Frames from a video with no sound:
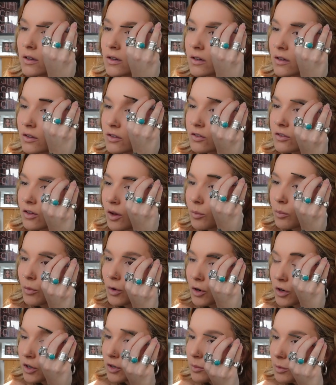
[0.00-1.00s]

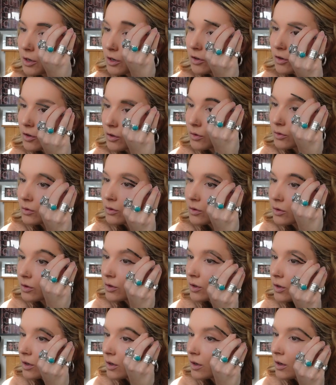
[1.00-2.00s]
somewhat communal.
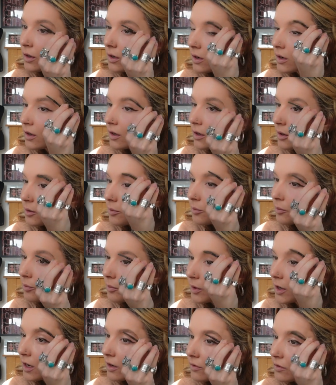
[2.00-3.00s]

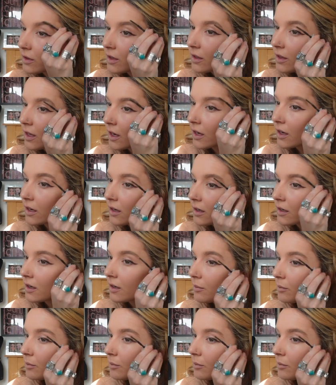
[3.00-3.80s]
But other than that, it